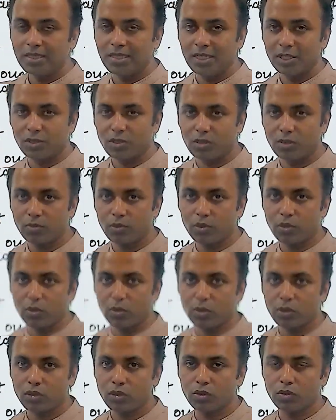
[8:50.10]
streams
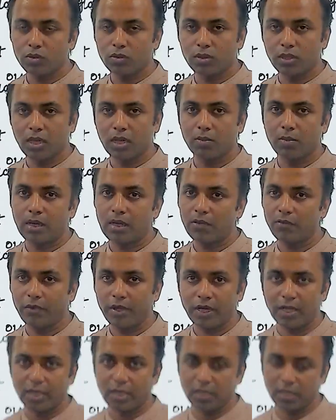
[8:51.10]
also, thereby
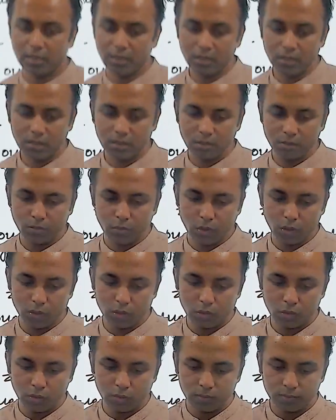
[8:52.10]
weakening the
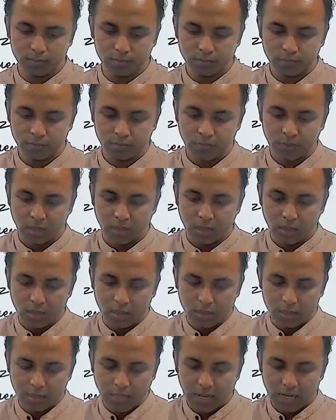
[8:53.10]
monsoon.
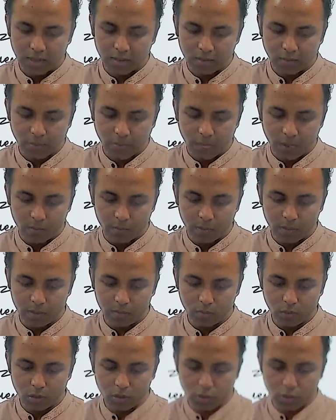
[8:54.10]
Then
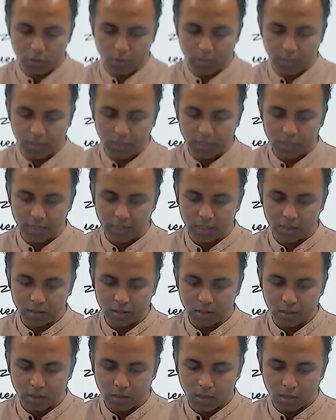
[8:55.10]
pre-monsoon heating
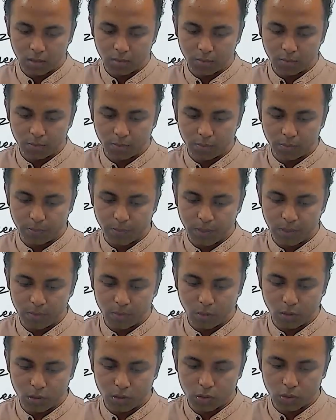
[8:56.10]

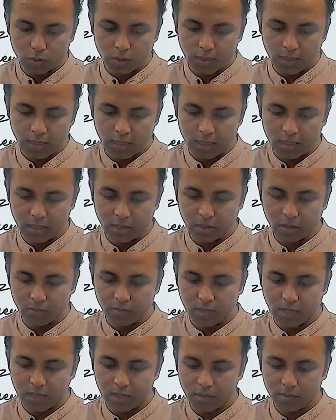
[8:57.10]
of
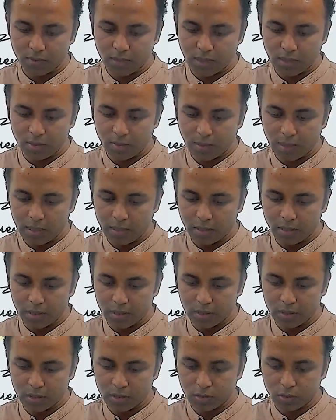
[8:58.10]
that of the Himalayan
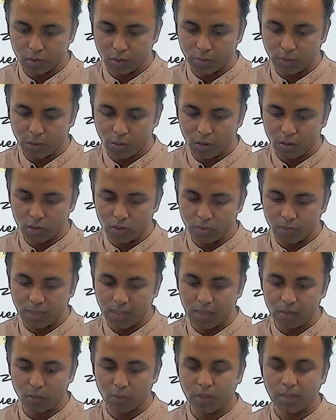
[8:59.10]
region. So because of
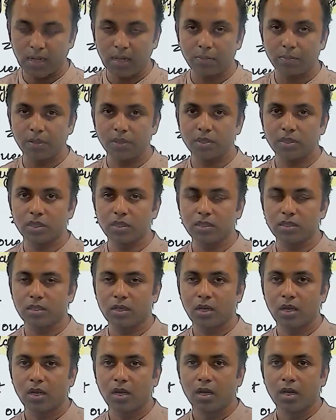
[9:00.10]
that, what happens is
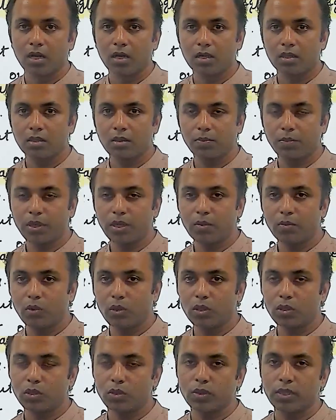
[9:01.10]
the
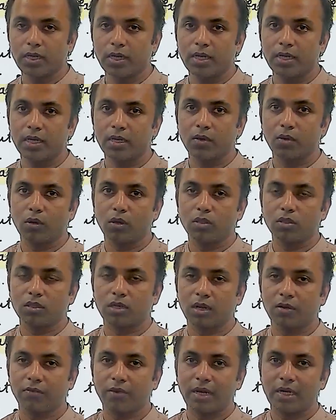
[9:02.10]
pre-monsoon heating causes
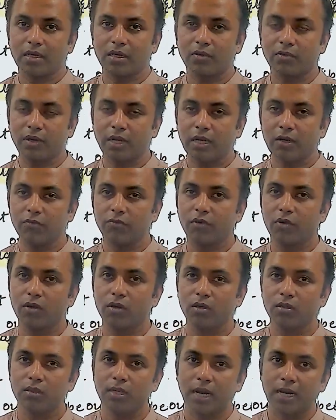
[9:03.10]
convective
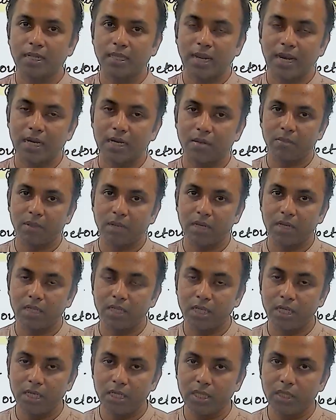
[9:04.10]
rainfall, and that
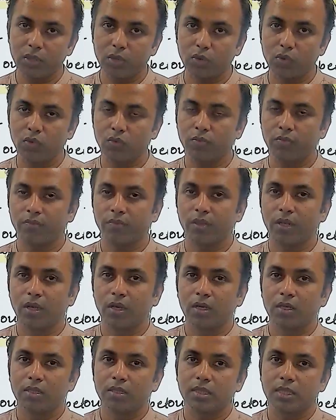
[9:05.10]
lead to
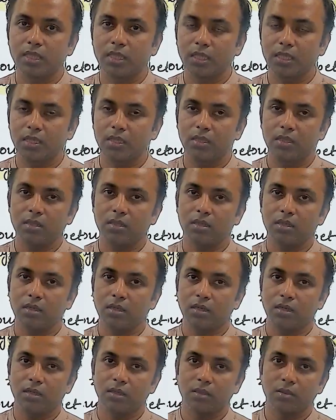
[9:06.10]
the
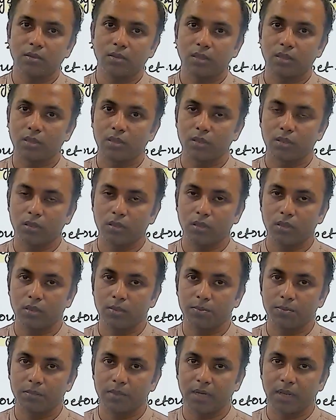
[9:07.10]

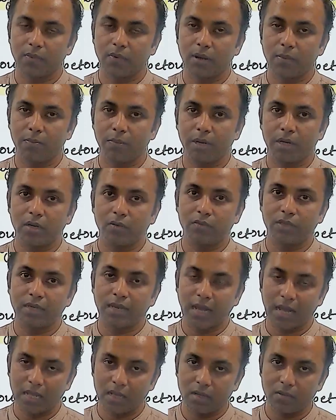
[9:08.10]
development of the
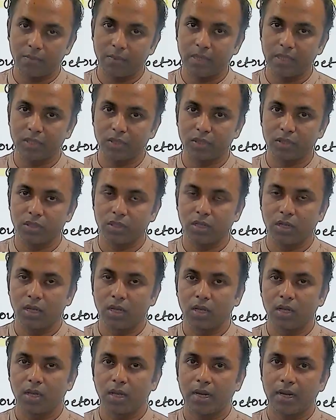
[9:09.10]
higher pressure,
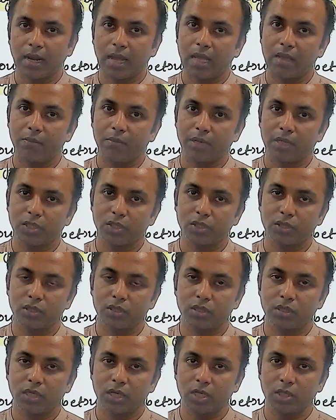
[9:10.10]
and high
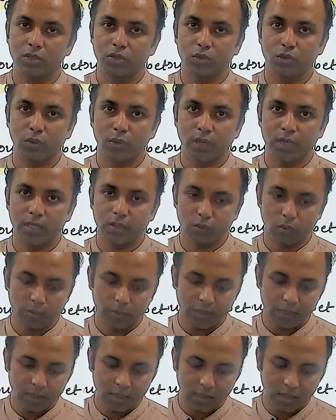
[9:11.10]
pressure is going to
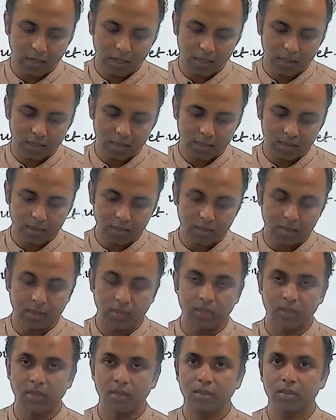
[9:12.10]
be
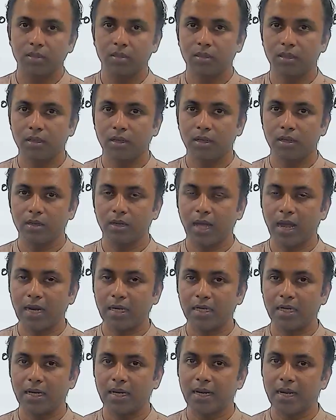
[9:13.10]

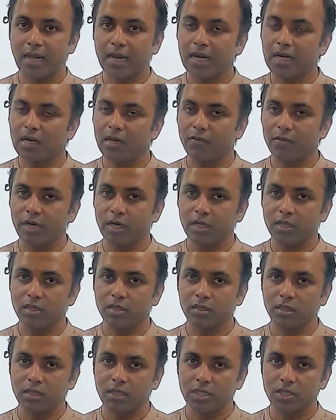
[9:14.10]
acting negative in the
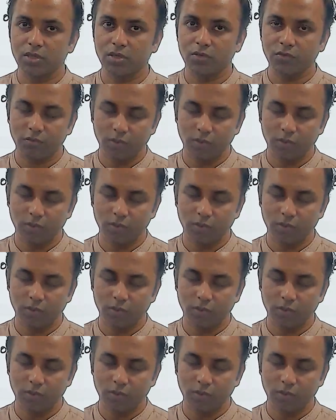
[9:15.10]
sense of